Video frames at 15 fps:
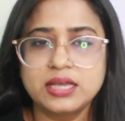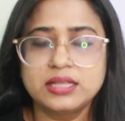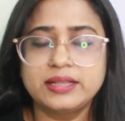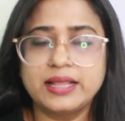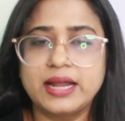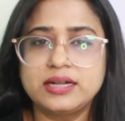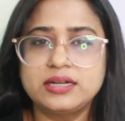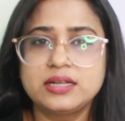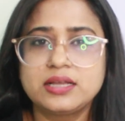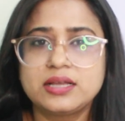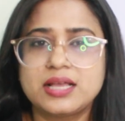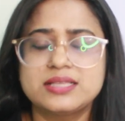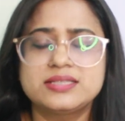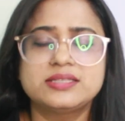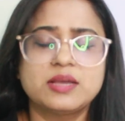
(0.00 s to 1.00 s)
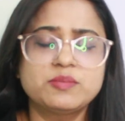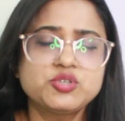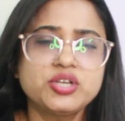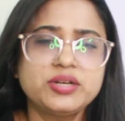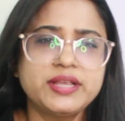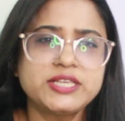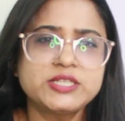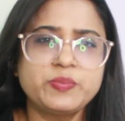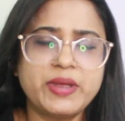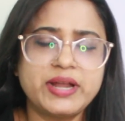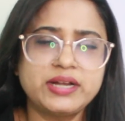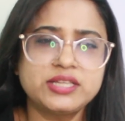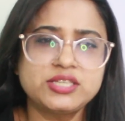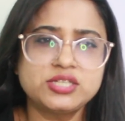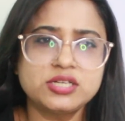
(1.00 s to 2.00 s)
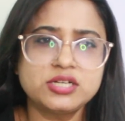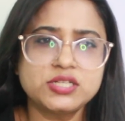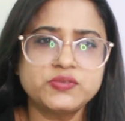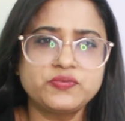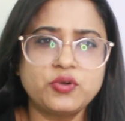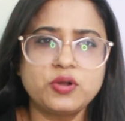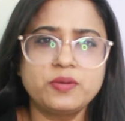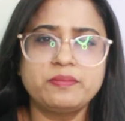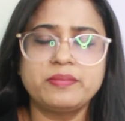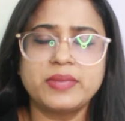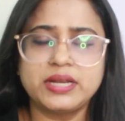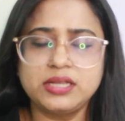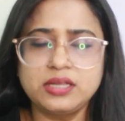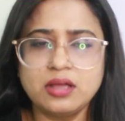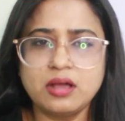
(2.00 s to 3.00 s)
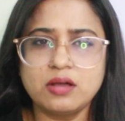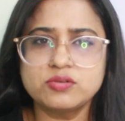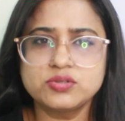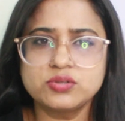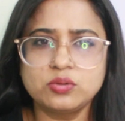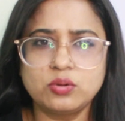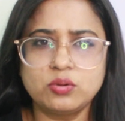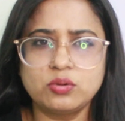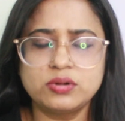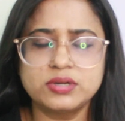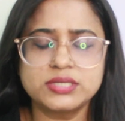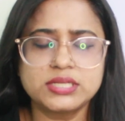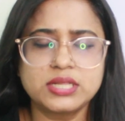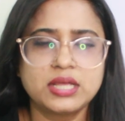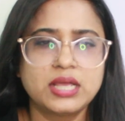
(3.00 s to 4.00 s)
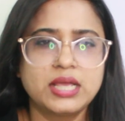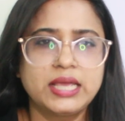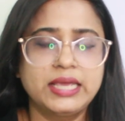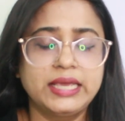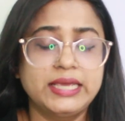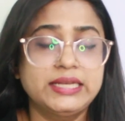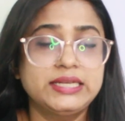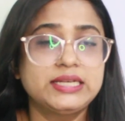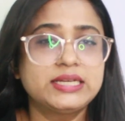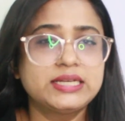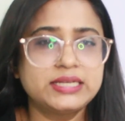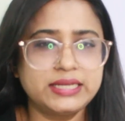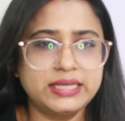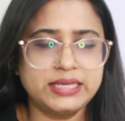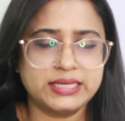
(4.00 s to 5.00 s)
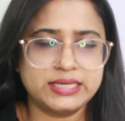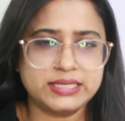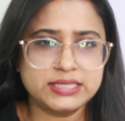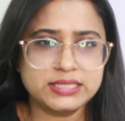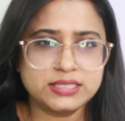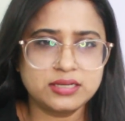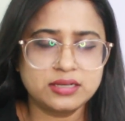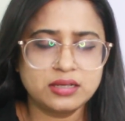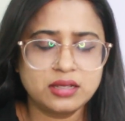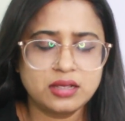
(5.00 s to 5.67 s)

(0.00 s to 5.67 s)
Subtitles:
that consumption expenditures for many households increased